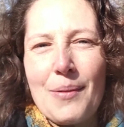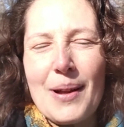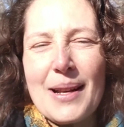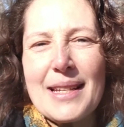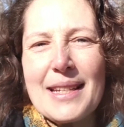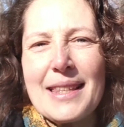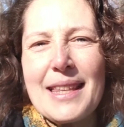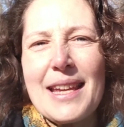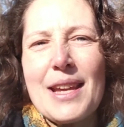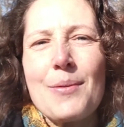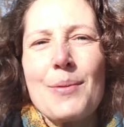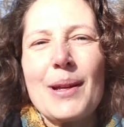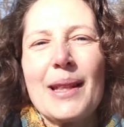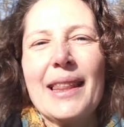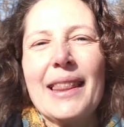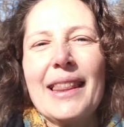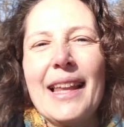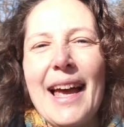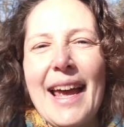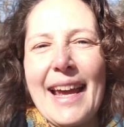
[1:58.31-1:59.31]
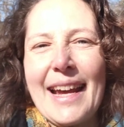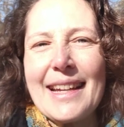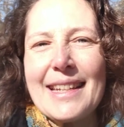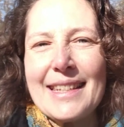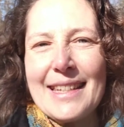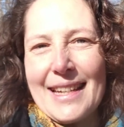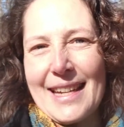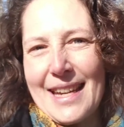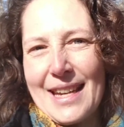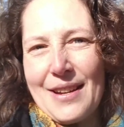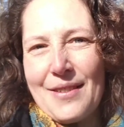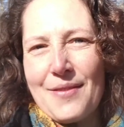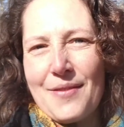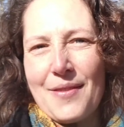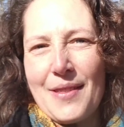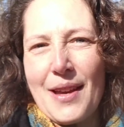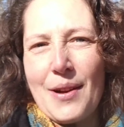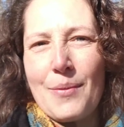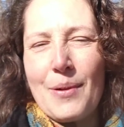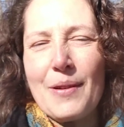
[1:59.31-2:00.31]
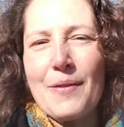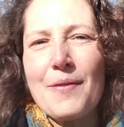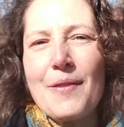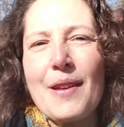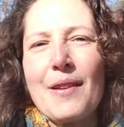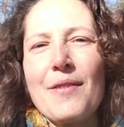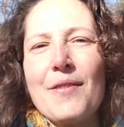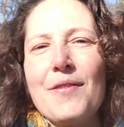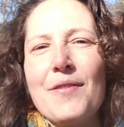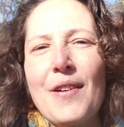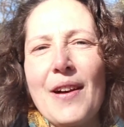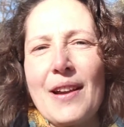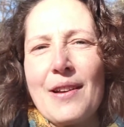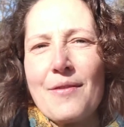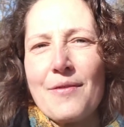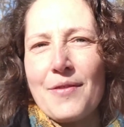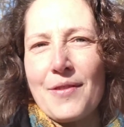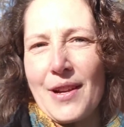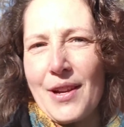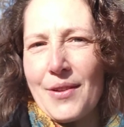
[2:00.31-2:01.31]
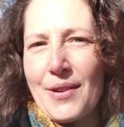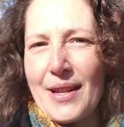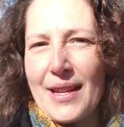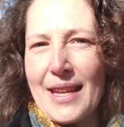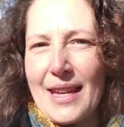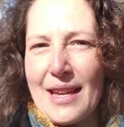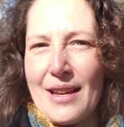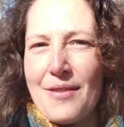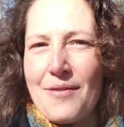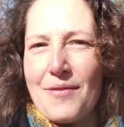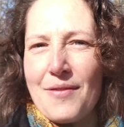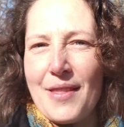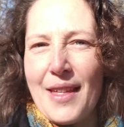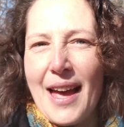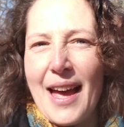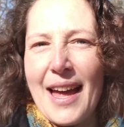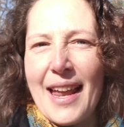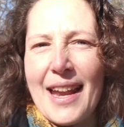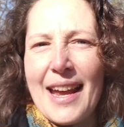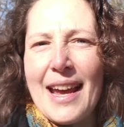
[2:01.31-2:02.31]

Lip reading: is it that you would like to give, that would feel fun for you to give, that